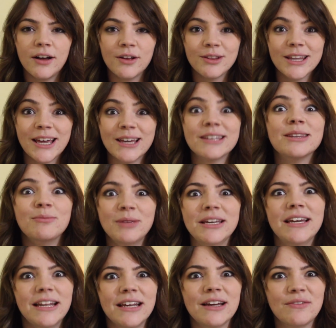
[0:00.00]
like the
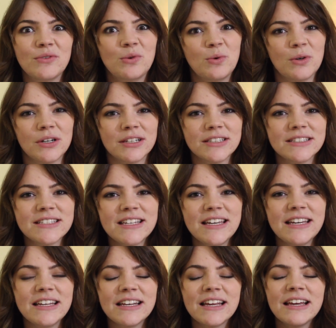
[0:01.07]
beginning of
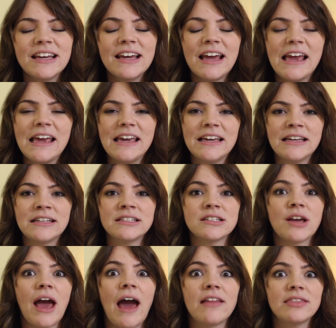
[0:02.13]
quarantine. And
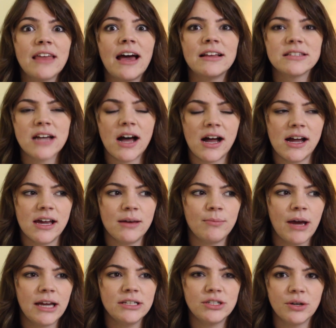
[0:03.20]
at that time,
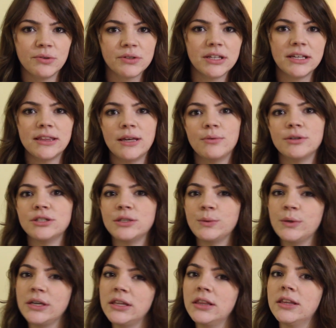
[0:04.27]
I don't think they were
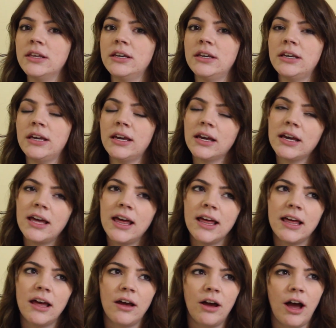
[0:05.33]
doing the
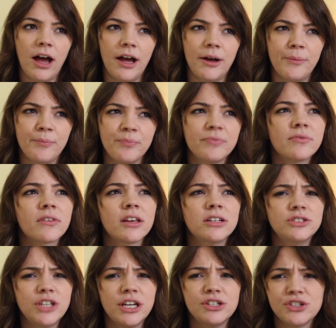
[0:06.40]

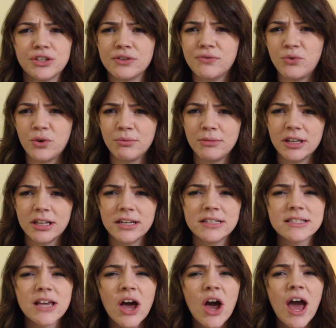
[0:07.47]
changing the
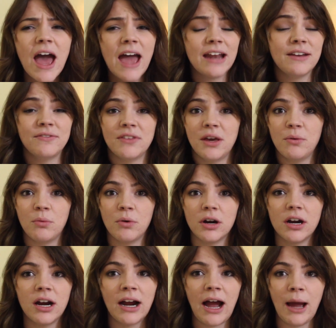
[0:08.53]
formulas, and if they
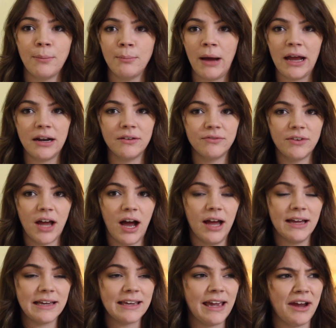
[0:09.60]
were, I might have
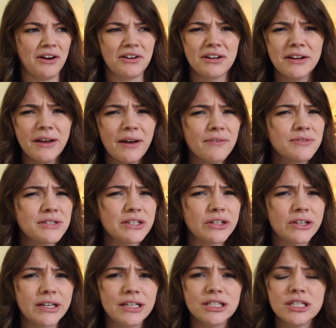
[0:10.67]
not cared enough to
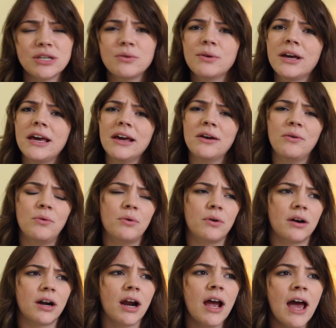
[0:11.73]
look into it,
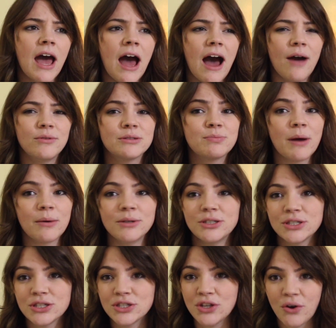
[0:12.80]
or I was probably
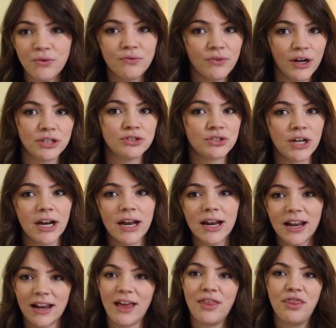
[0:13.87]
just so
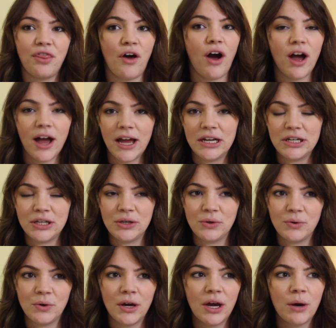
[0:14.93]
frustrated and I thought I
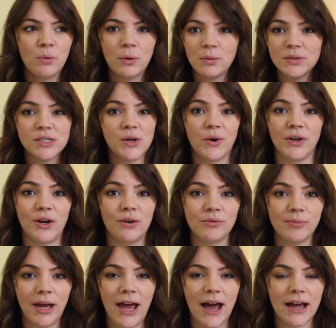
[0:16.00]
knew what was going on with
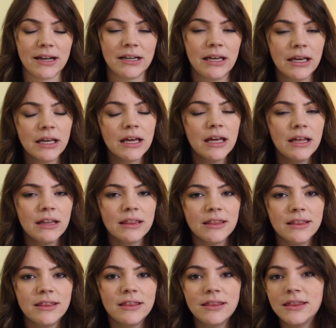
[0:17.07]
my acne
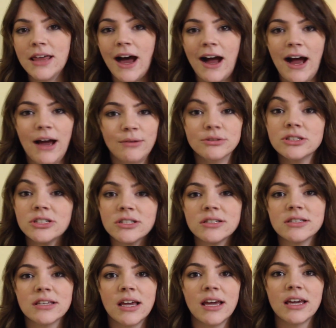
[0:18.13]
that I was
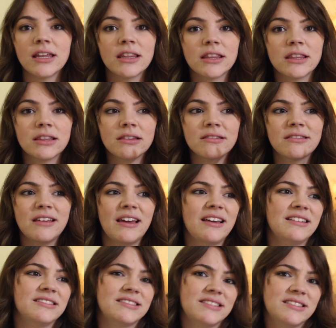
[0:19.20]
just like,
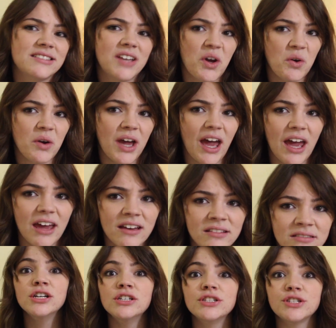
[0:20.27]
it's okay.
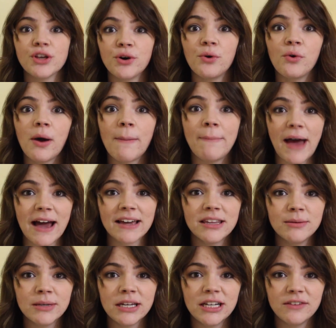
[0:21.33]
So back at
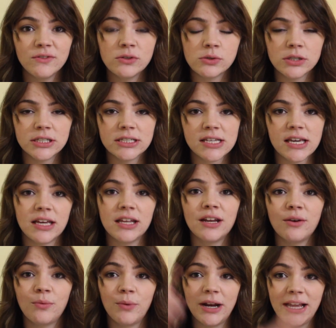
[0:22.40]
the beginning of quarantine,
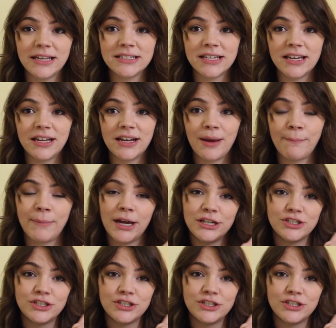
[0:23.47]
when I did my